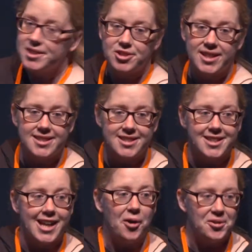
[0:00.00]
to transition
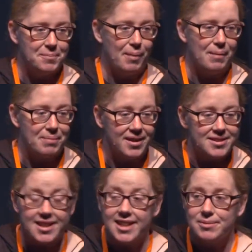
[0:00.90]
the older pipelines,
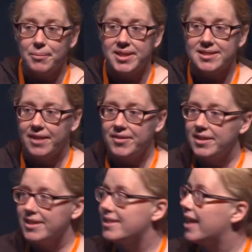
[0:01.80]
and that's when we discovered
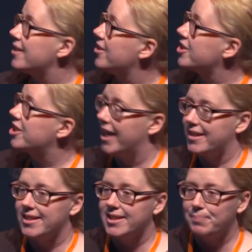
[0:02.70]
that Datadog
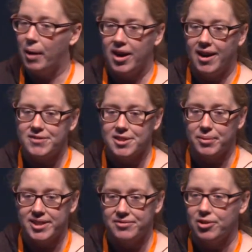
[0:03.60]
checks expire after
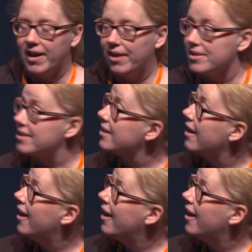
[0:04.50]
24 hours.